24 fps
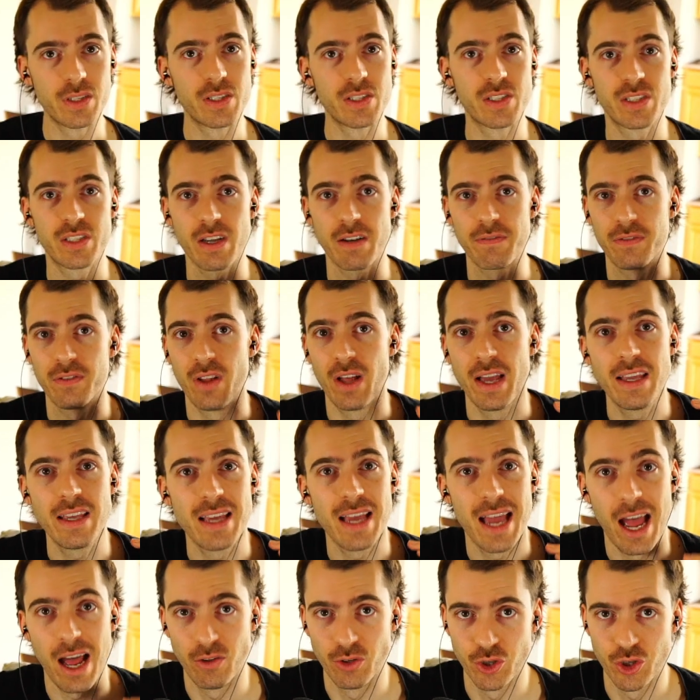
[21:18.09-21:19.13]
Stuff like
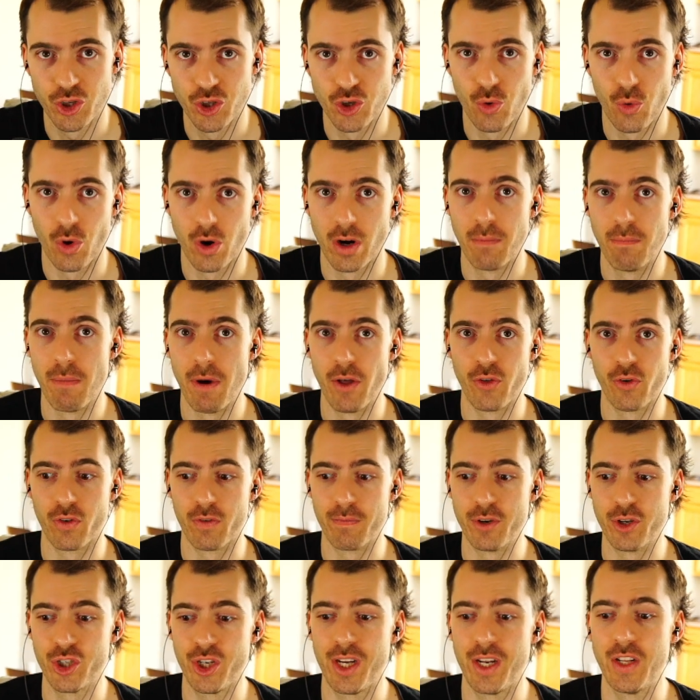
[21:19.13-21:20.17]
Elishnorn, Mother of
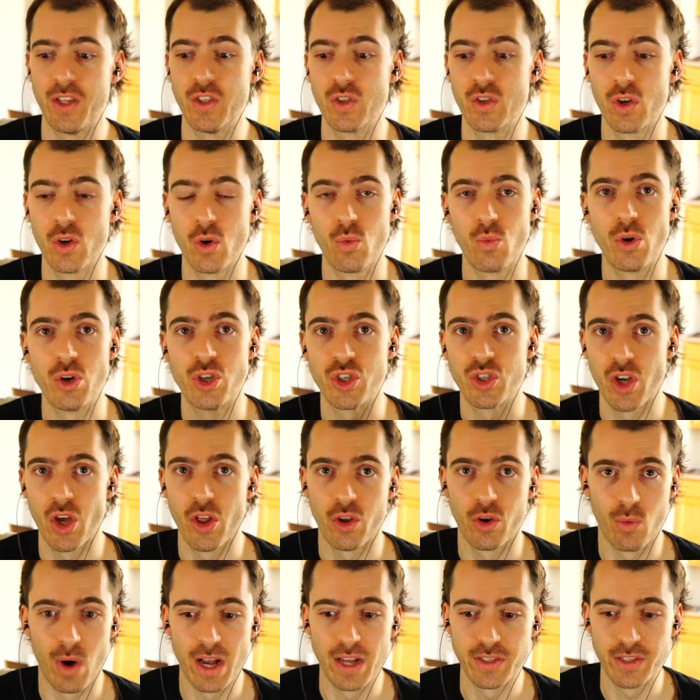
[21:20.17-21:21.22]
Machines, which is
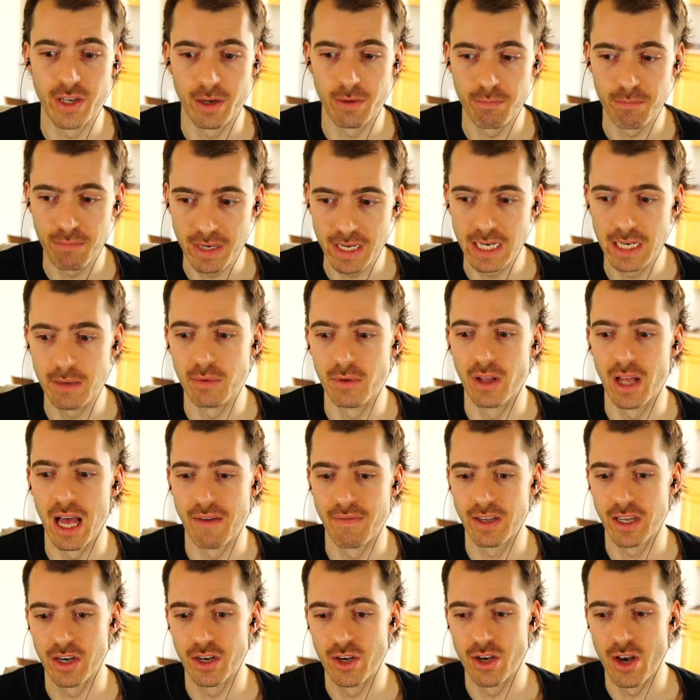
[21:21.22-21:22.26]
otherwise unbeatable.
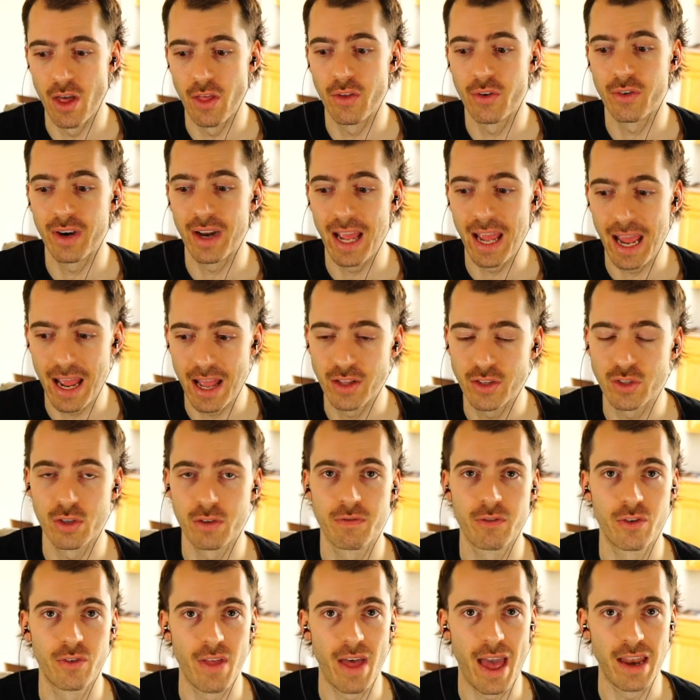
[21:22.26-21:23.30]
Having another answer
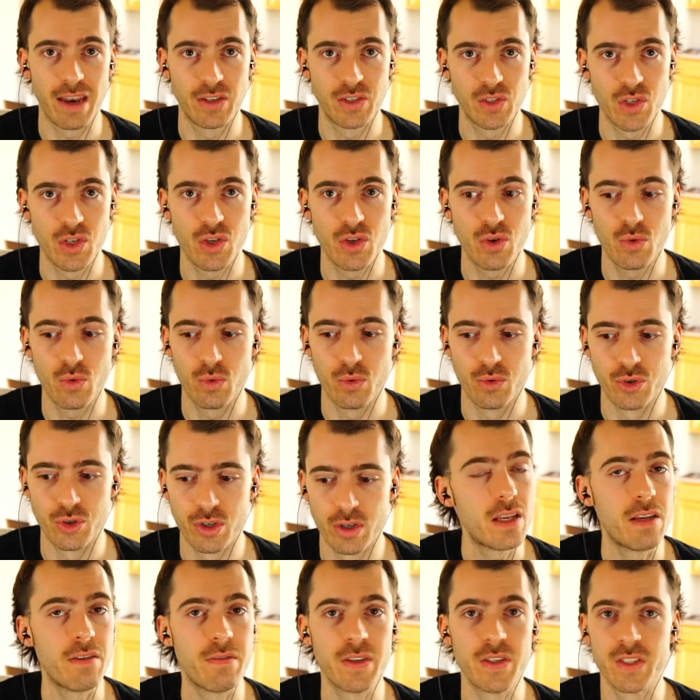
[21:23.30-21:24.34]
for that is huge.
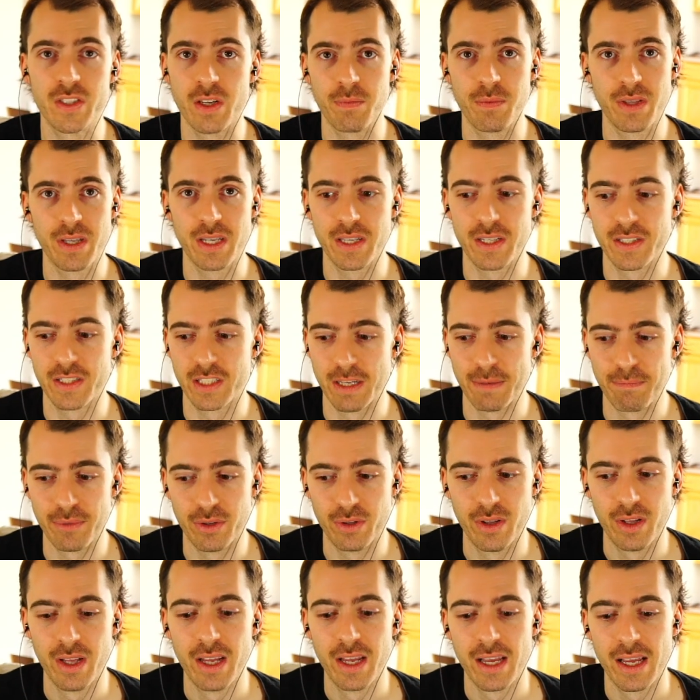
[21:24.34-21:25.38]
Even something as
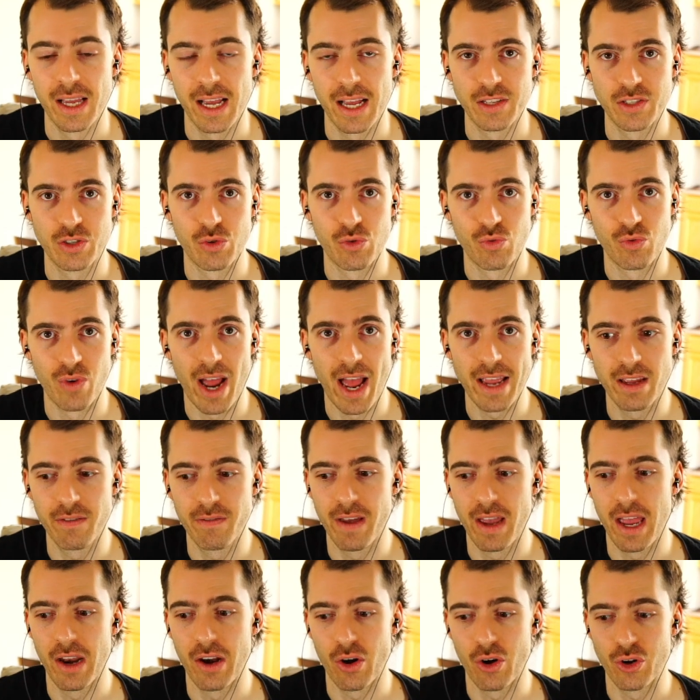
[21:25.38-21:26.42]
simple as a
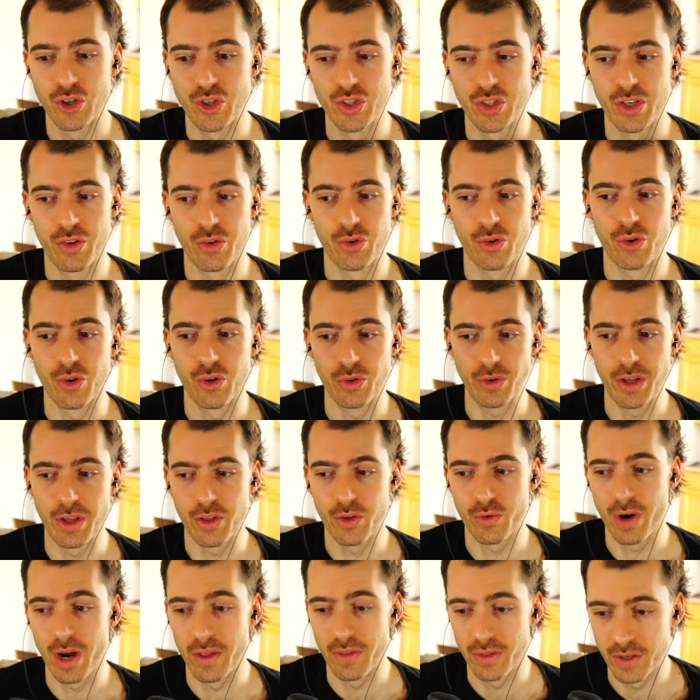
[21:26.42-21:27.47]
Ragavan or just another early
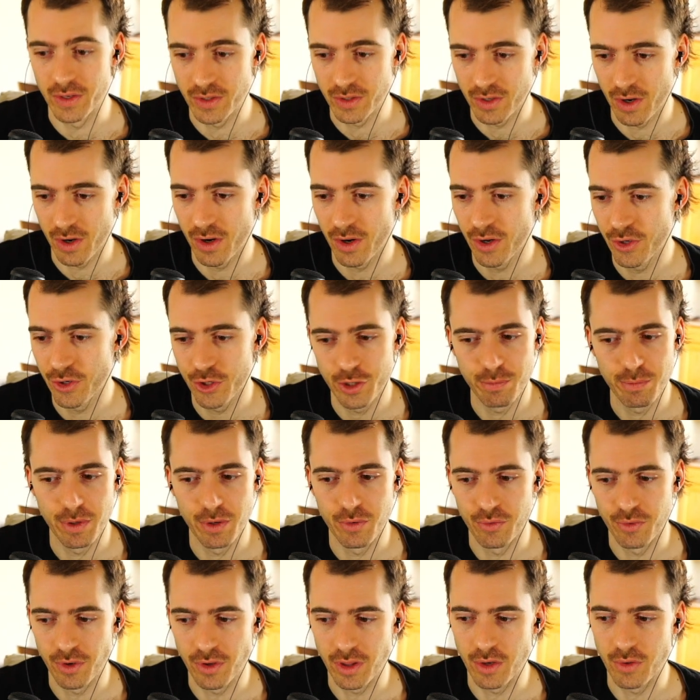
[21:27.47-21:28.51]
threat. This card has just been
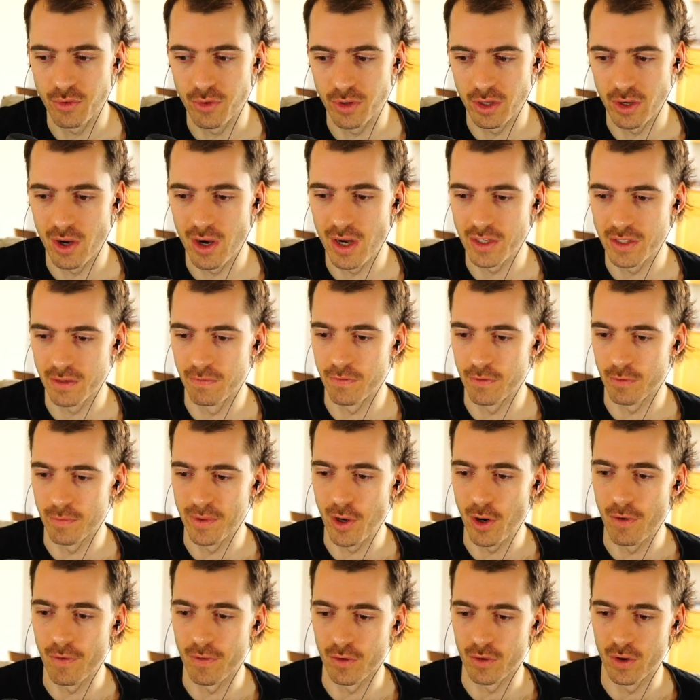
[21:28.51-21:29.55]
really, really awesome for me
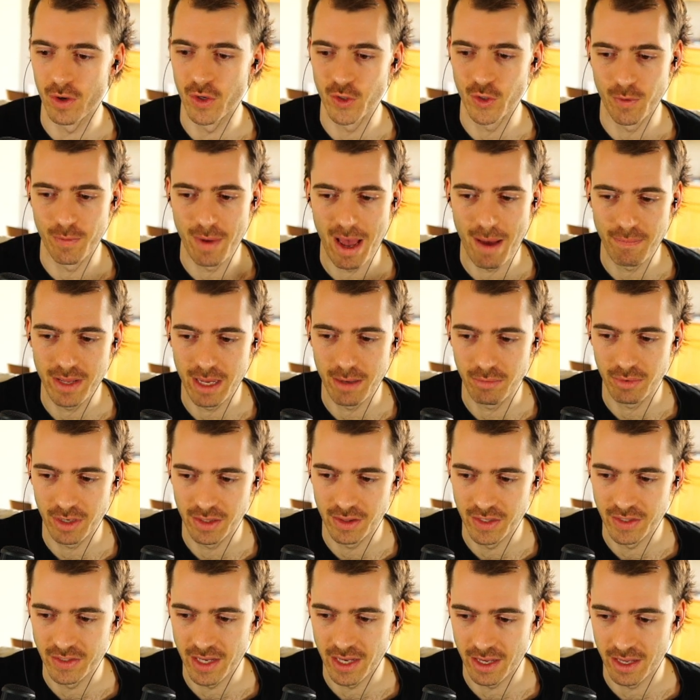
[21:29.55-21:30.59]
overall, so I'm happy I played
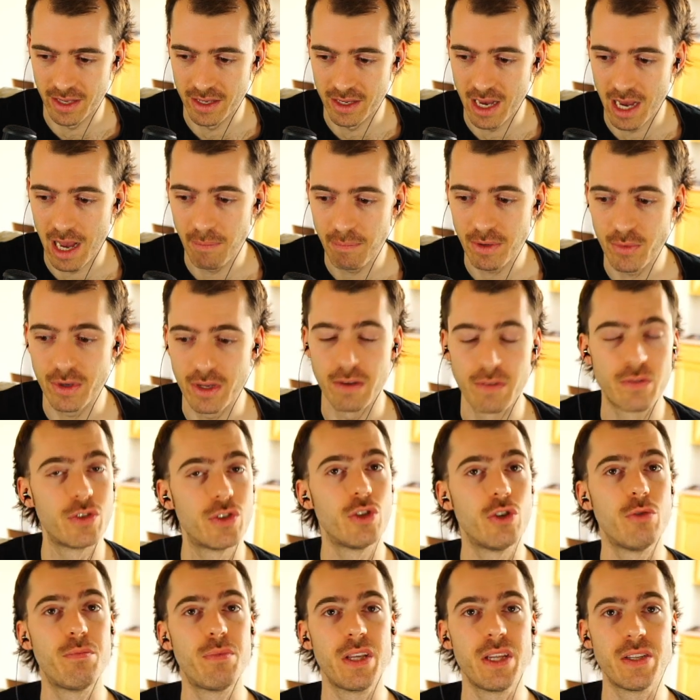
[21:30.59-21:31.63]
the second copy. We have
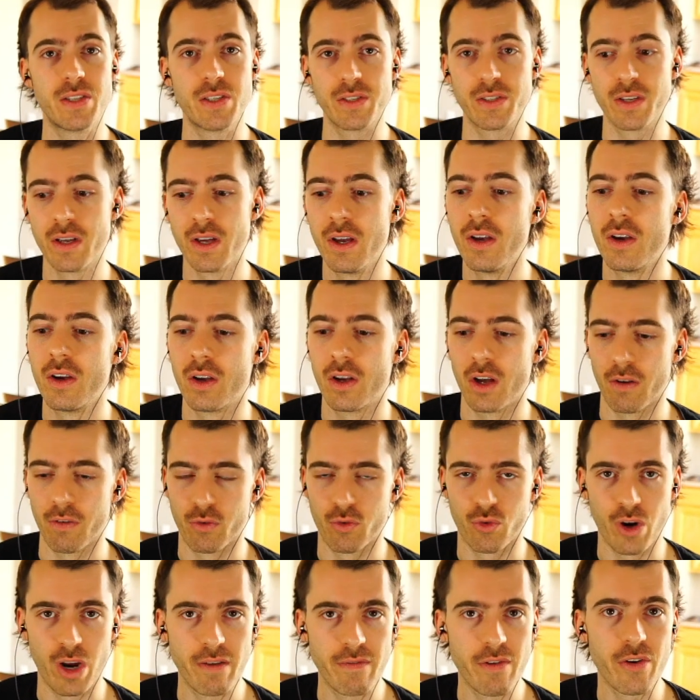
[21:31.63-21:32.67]
2 pieces of
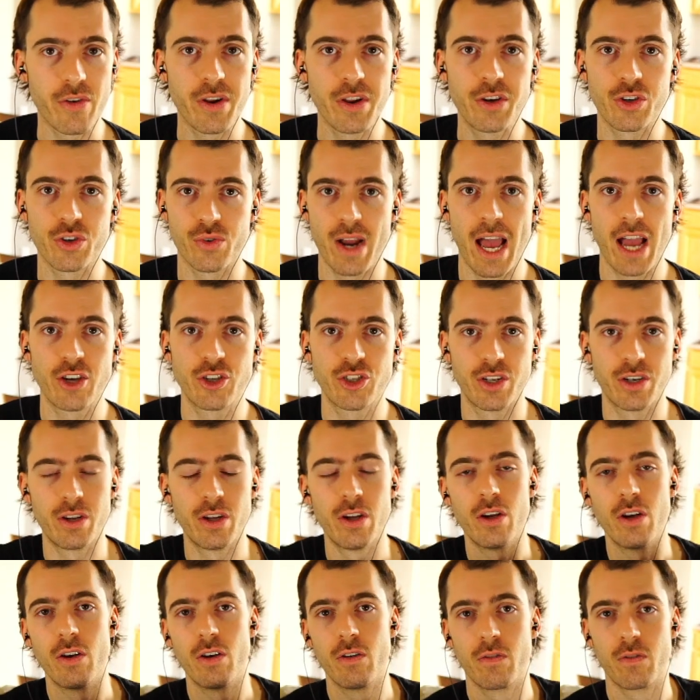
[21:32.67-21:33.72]
graveyard interaction
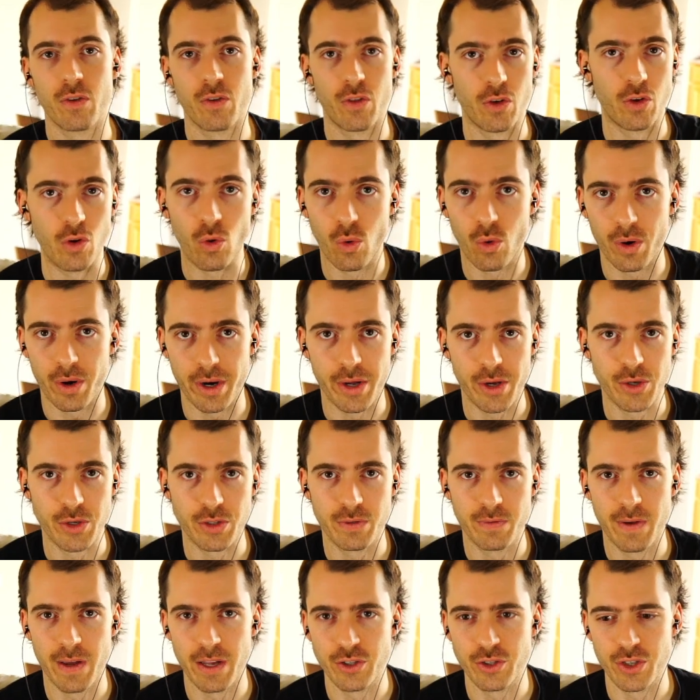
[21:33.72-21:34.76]
for the Goryos
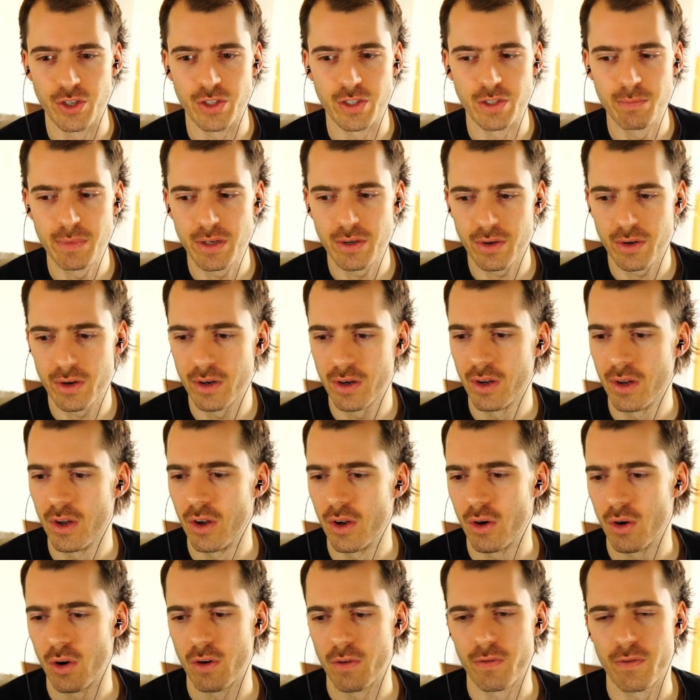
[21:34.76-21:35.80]
Vengeance Mirror,
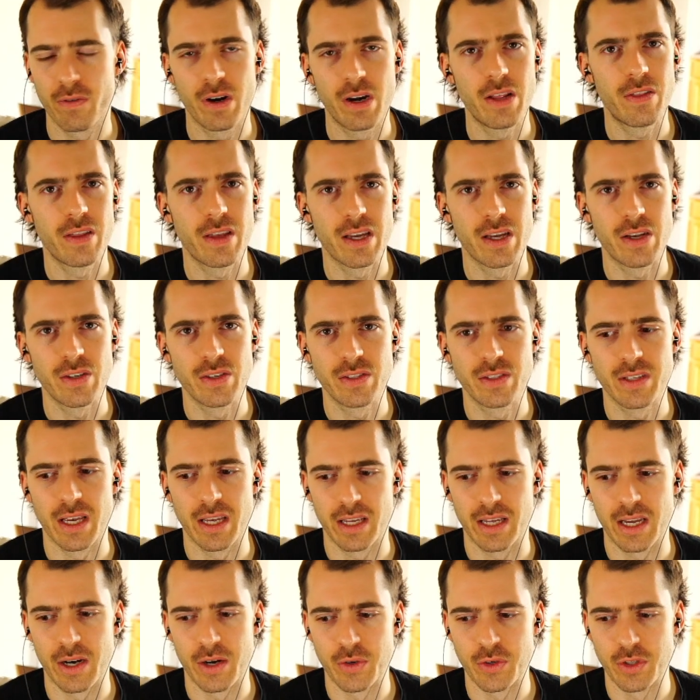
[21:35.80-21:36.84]
or for anything else that
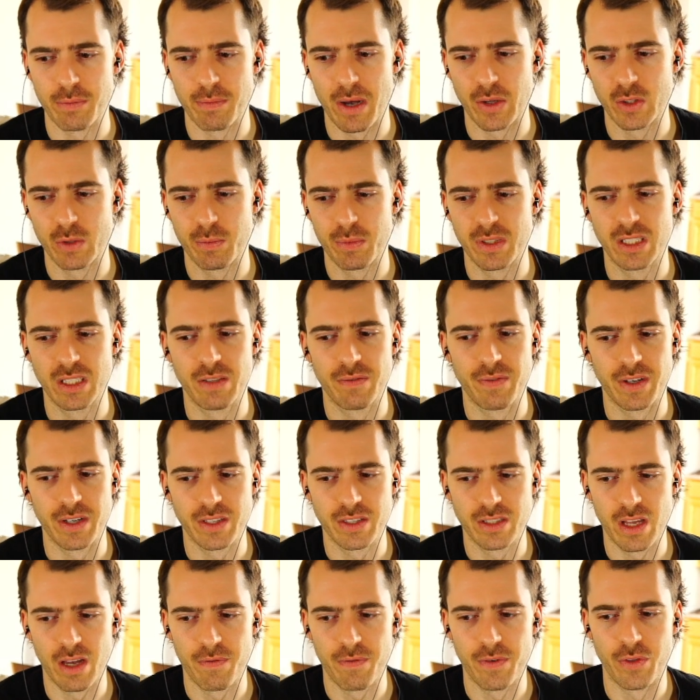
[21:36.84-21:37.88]
cares about specific
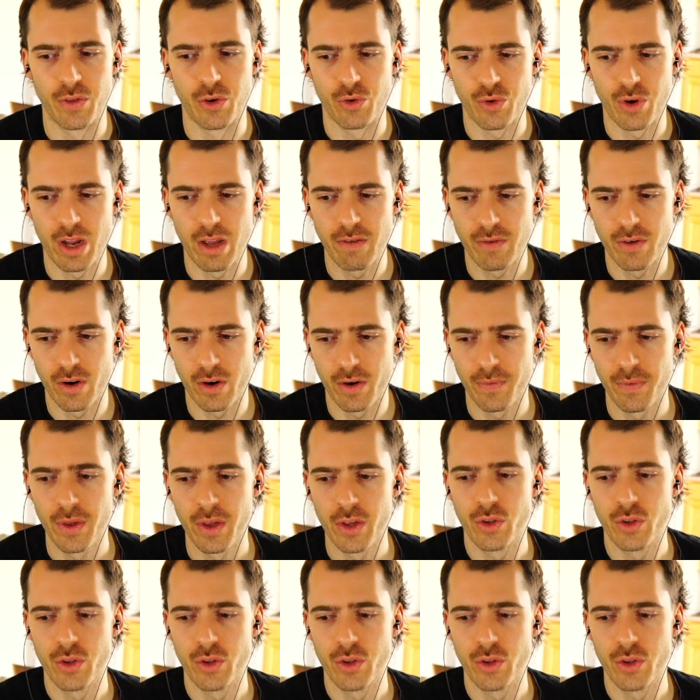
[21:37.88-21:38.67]
stuff in their graveyard.